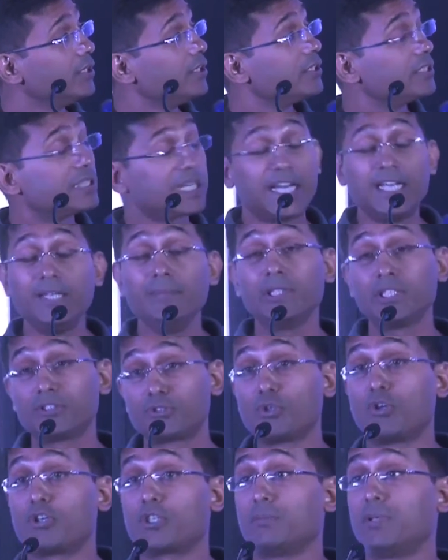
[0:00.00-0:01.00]
Time is
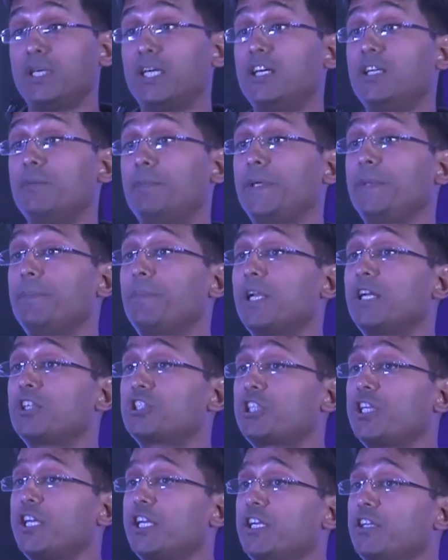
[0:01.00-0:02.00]
not a bar. People are
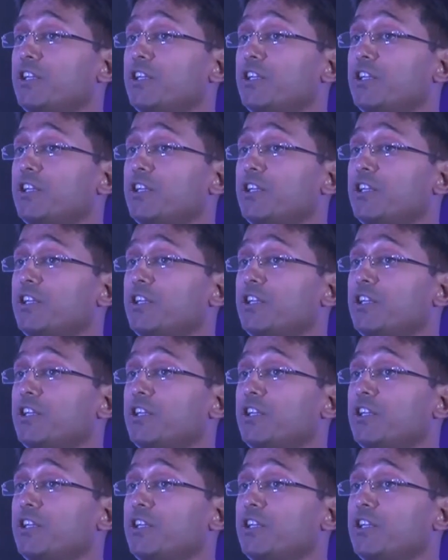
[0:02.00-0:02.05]
sharing